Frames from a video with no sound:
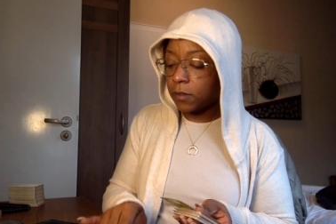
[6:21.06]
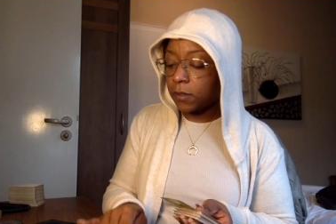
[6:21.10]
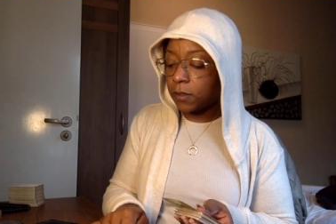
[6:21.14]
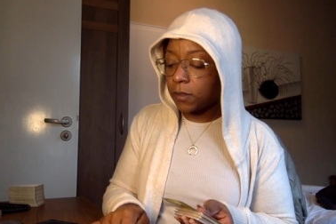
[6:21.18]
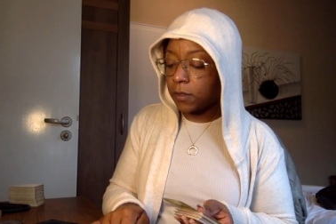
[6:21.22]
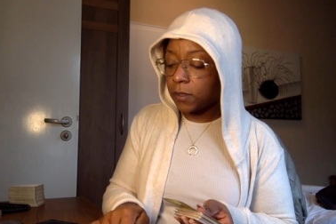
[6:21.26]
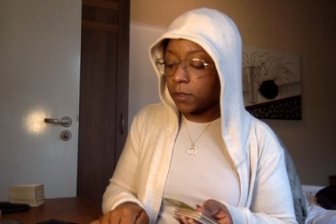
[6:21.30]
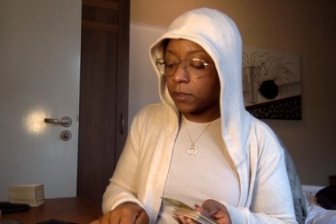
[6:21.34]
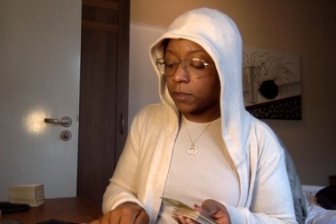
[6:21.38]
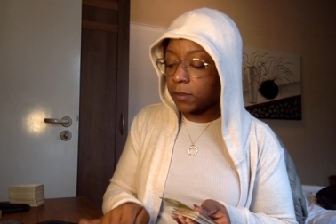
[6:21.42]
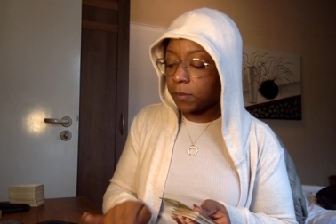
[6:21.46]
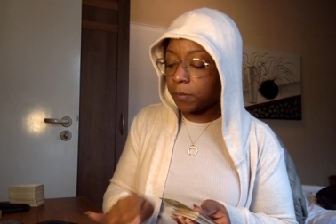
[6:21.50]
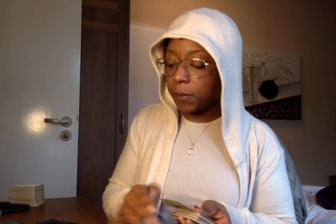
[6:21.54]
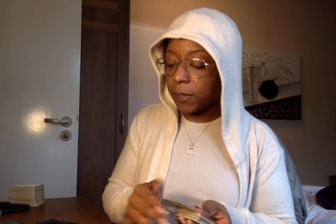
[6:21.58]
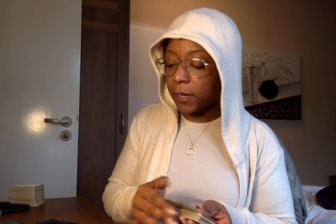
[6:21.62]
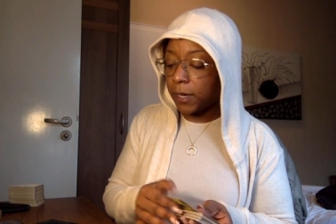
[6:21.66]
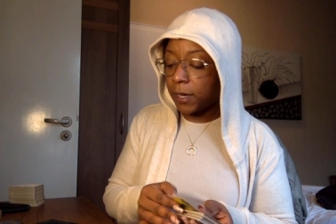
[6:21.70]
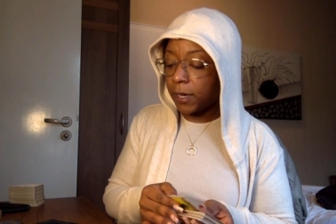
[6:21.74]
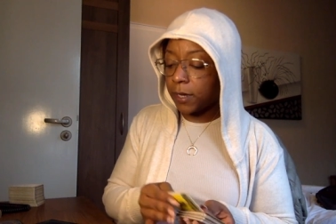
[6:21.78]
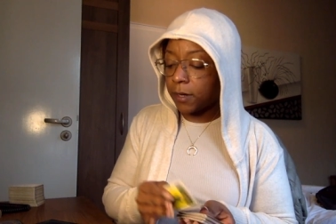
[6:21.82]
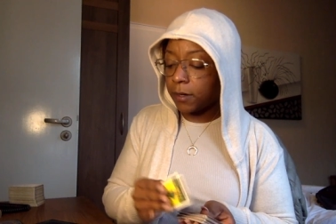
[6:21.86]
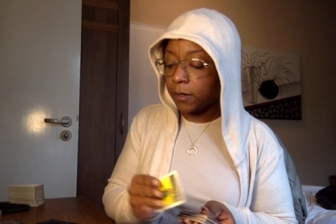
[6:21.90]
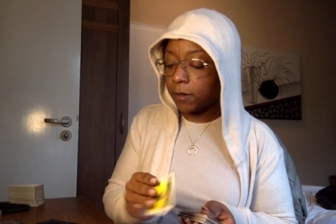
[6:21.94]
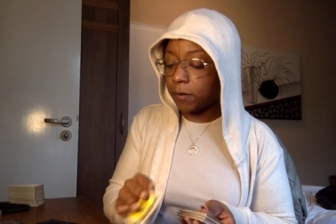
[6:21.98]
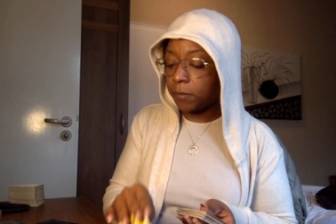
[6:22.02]
there's a
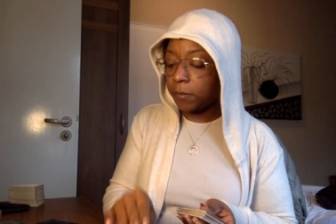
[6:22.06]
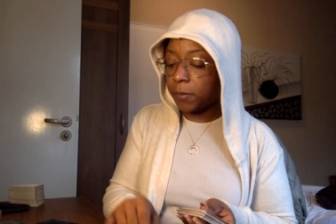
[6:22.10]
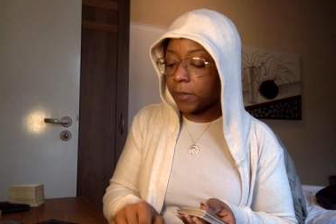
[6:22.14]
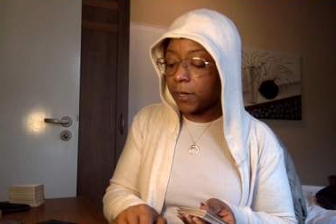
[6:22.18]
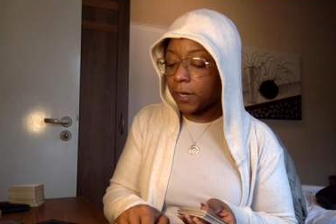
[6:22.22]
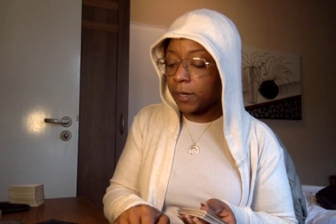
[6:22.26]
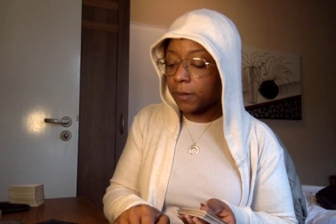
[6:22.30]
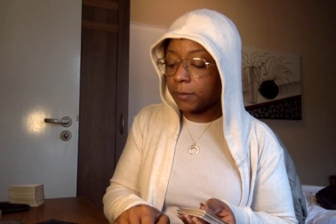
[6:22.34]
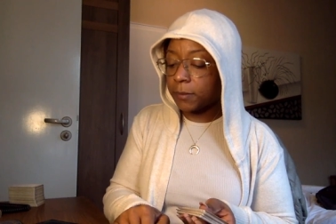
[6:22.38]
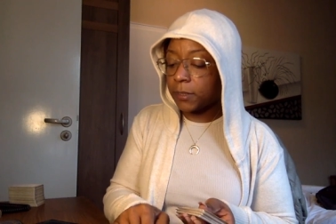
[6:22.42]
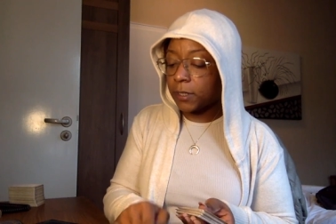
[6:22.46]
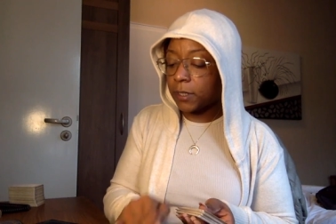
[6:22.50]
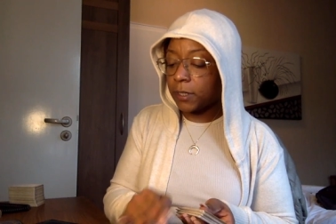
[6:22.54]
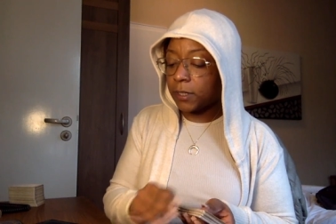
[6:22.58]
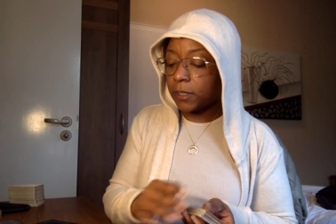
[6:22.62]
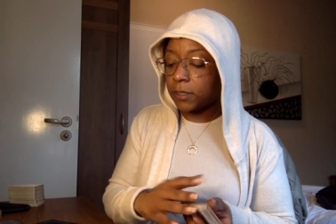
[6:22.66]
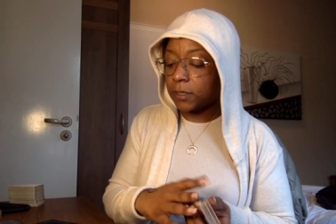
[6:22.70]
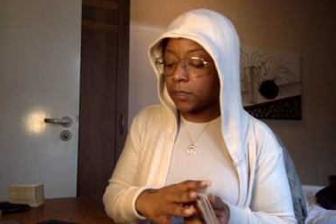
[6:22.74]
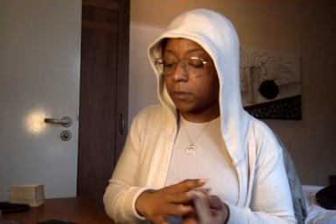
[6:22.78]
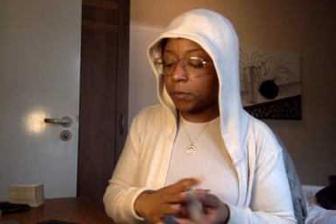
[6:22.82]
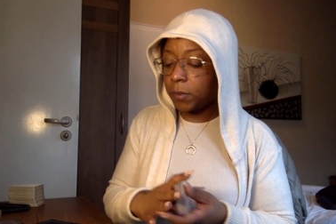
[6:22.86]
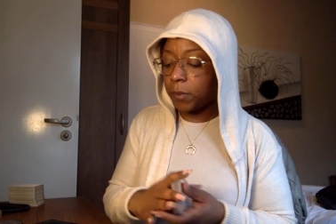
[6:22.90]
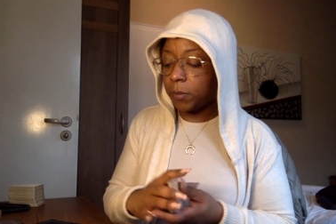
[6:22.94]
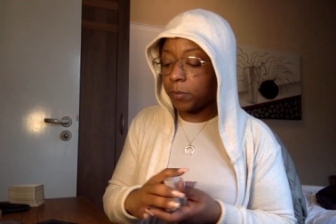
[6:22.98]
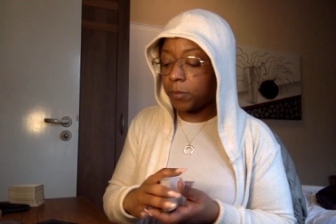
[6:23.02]
pattern perhaps that needs
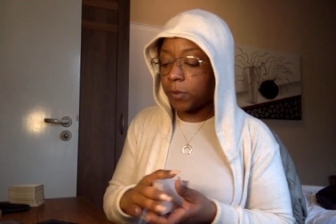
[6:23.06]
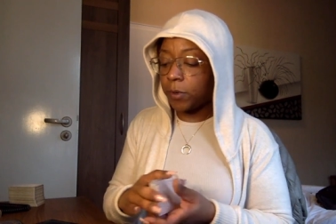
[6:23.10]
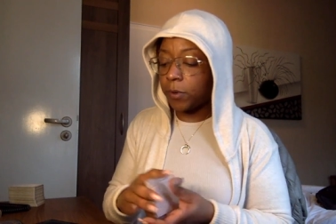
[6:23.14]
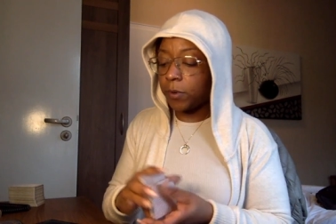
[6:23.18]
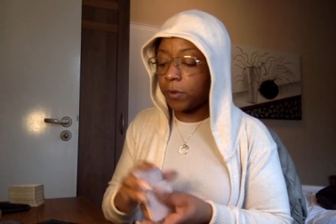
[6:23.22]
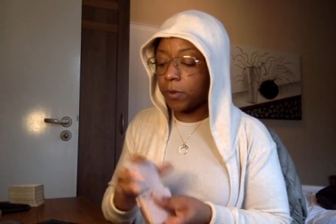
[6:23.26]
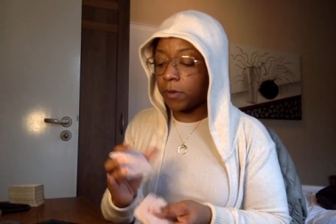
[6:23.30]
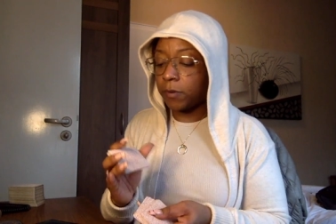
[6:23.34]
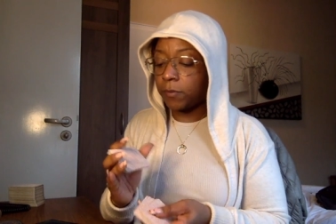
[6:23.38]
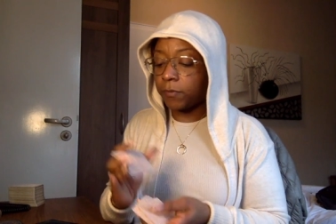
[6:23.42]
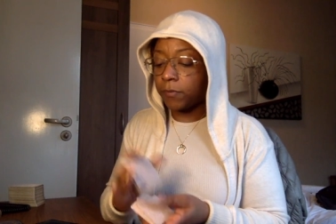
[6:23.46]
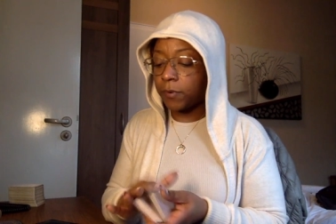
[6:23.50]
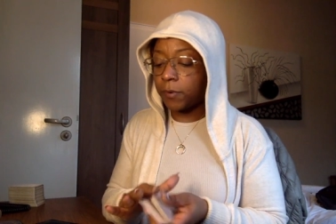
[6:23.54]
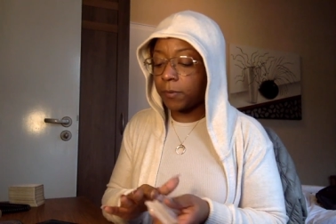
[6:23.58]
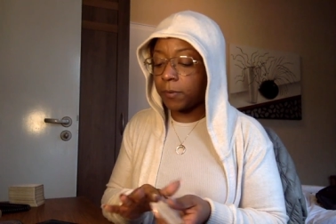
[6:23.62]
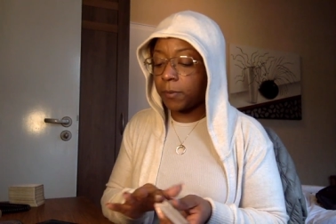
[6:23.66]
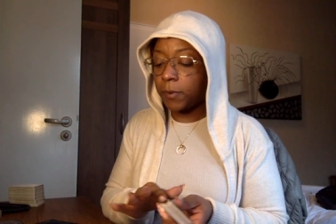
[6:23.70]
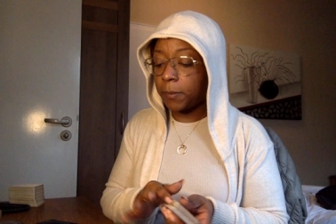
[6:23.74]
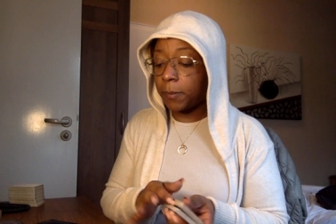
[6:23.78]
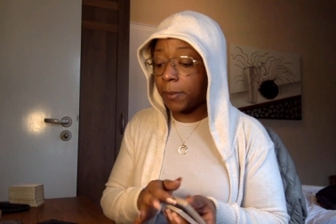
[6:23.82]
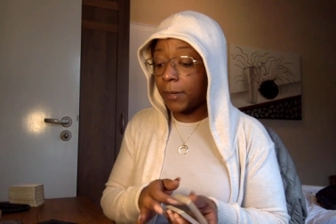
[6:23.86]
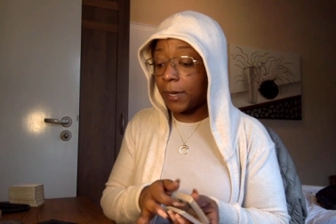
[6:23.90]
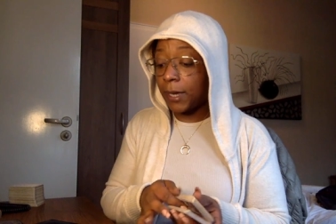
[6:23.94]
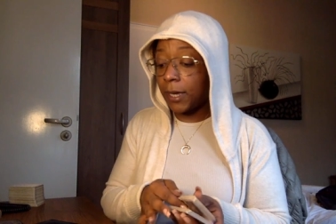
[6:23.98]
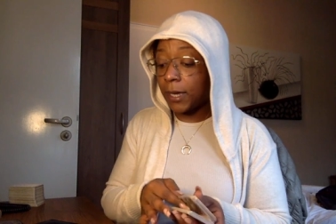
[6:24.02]
to be broken from the
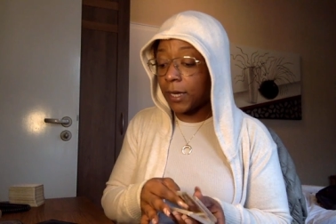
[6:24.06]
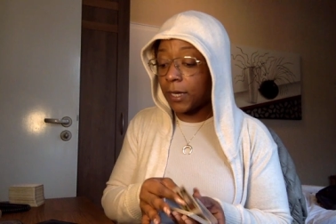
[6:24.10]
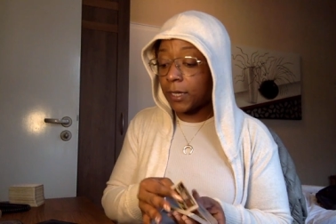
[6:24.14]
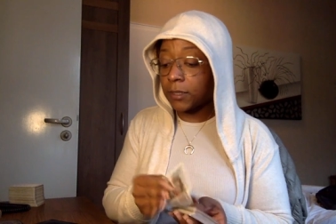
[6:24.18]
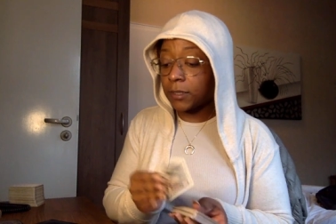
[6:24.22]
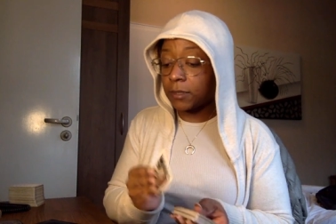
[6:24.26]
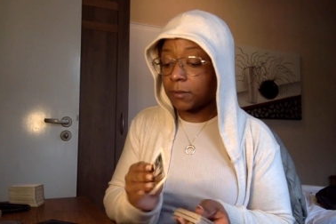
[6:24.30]
past,